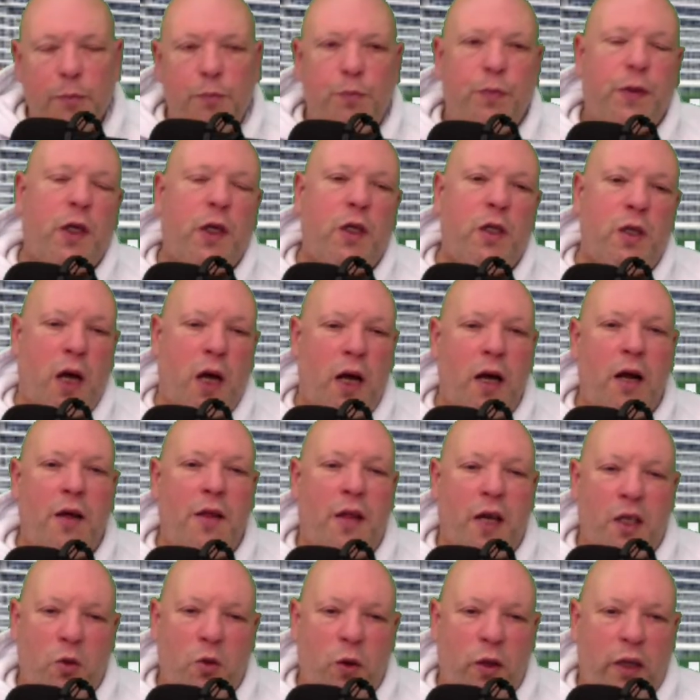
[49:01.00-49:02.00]
Because I know
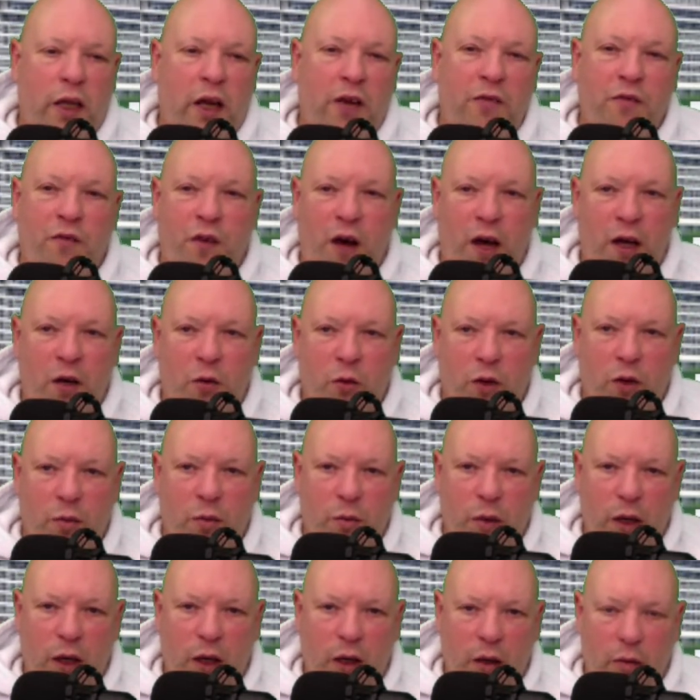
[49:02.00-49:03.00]
that's what they'd find with
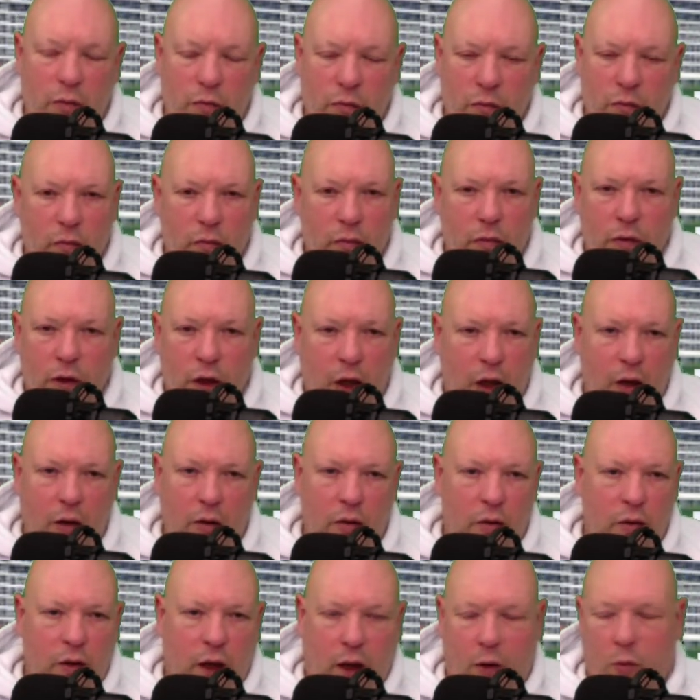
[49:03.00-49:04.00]
me.
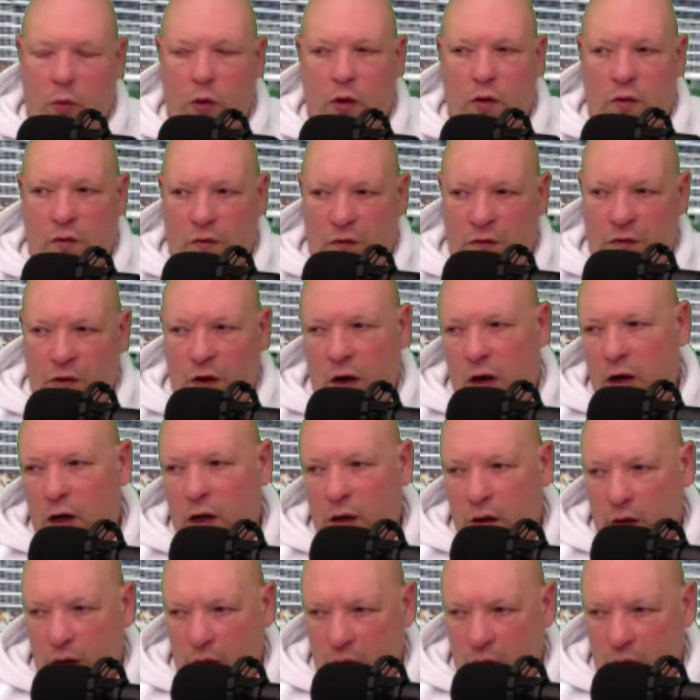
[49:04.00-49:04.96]
They wouldn't find...